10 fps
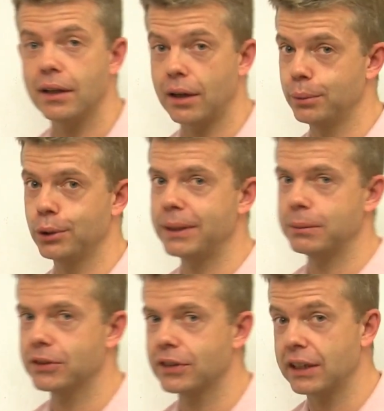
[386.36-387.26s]
I will
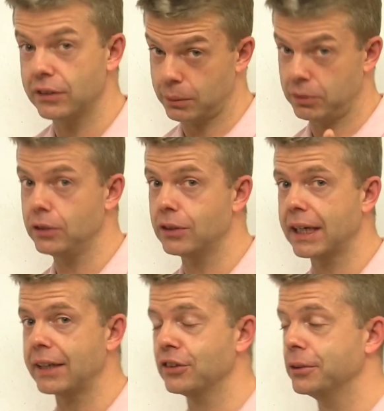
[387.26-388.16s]
make mistakes. It's up to you to
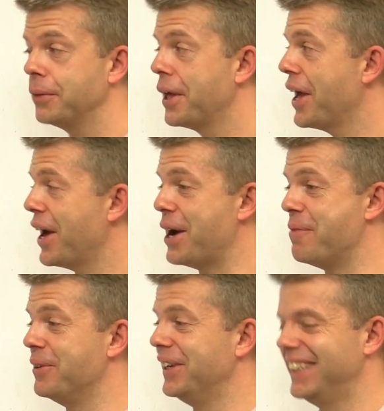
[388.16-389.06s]
catch them.
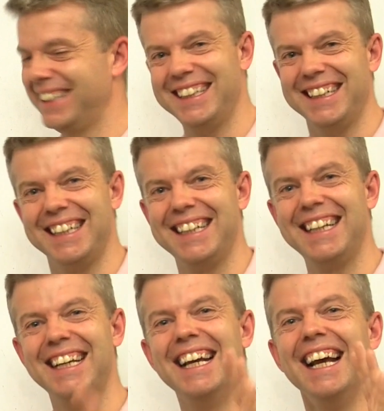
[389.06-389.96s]

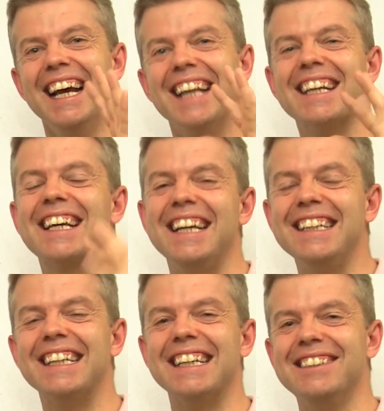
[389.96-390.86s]
The
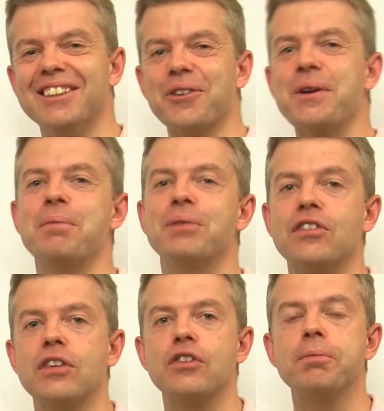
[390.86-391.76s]
key thing is you want to be in
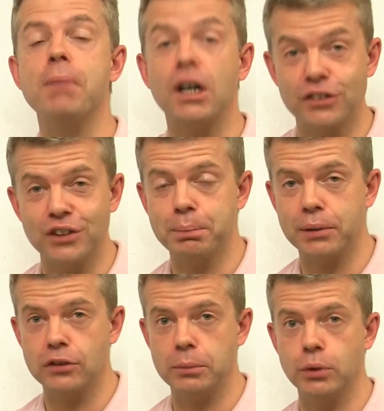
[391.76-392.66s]
position as much as
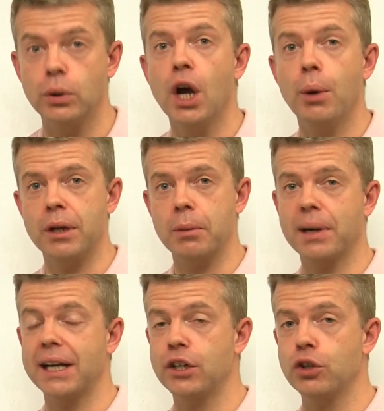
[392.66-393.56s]
possible when you're
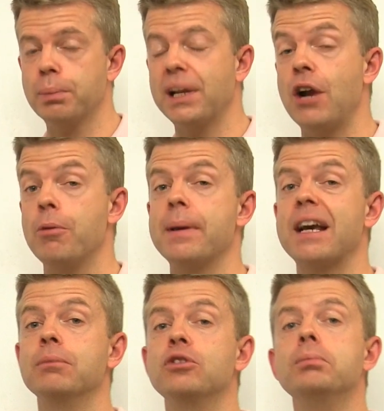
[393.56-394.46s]
playing a good player. It
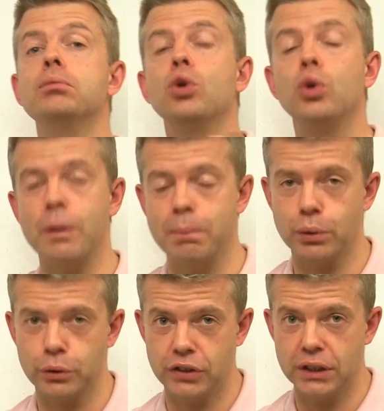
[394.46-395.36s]
becomes more
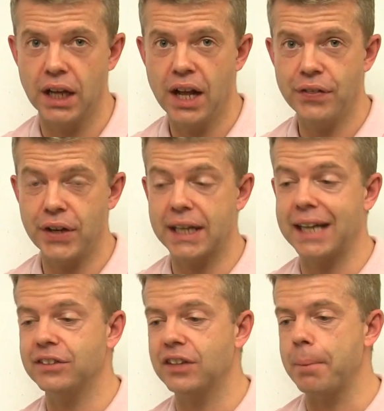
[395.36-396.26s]
important than
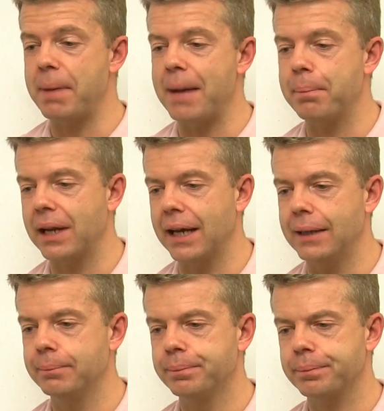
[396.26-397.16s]
against a bad
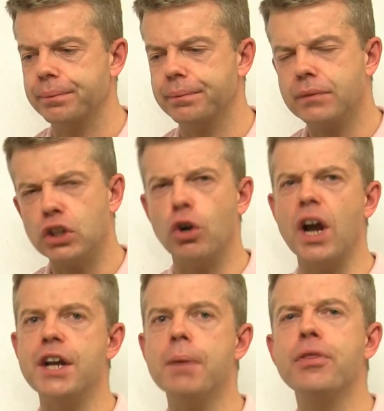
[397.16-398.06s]
player. All
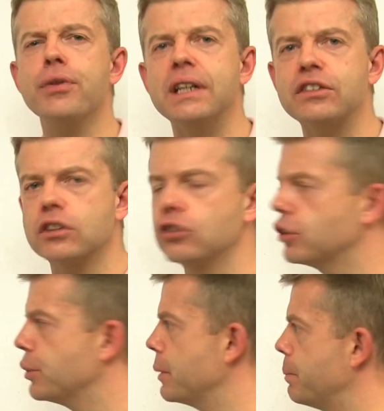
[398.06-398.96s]
right, number 3 is
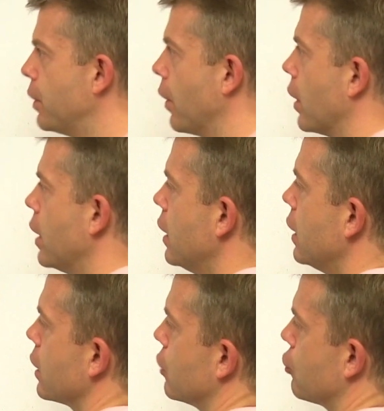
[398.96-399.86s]
control the pot.
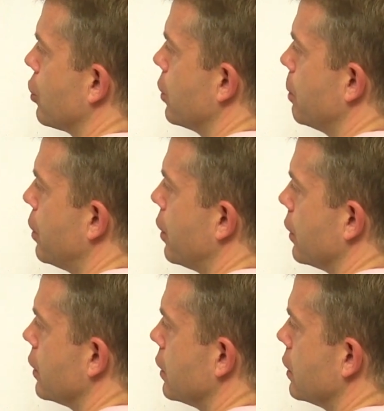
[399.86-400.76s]
Control the
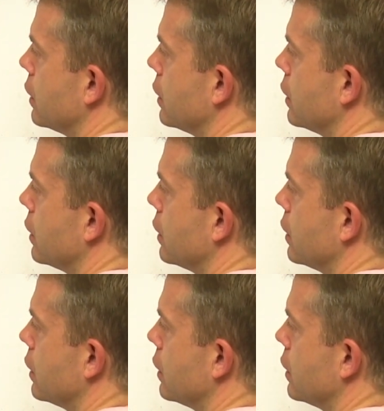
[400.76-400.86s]
pot.